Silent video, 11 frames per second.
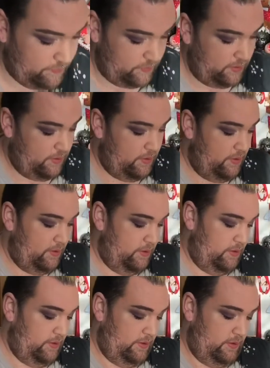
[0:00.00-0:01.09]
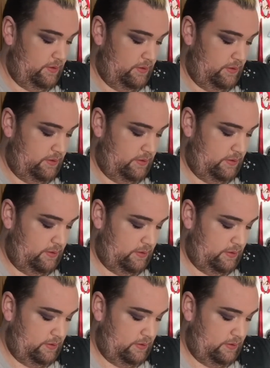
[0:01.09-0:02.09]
Nobody speaks.